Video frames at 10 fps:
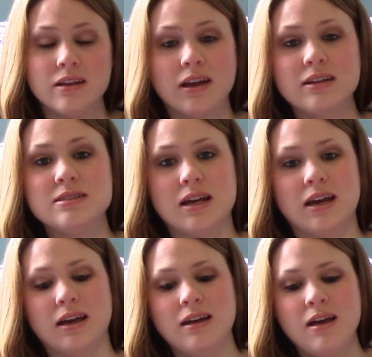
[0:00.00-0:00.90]
the next
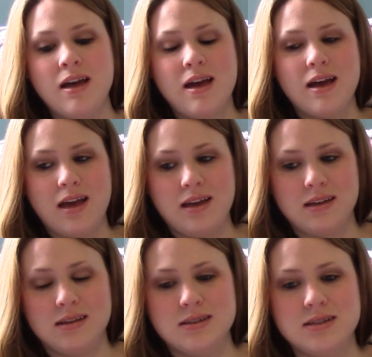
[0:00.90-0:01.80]
day,
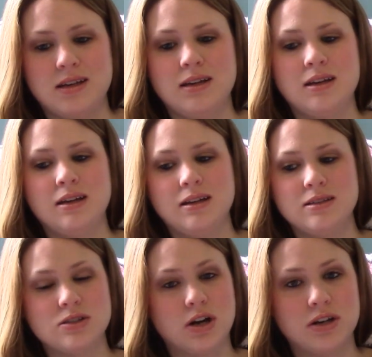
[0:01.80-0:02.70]
and
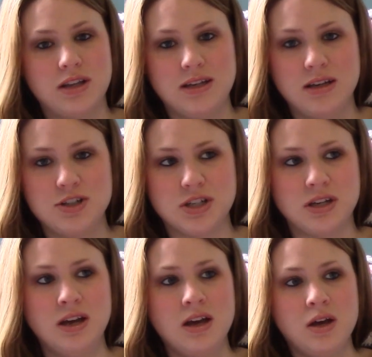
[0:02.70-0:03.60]
started the induction.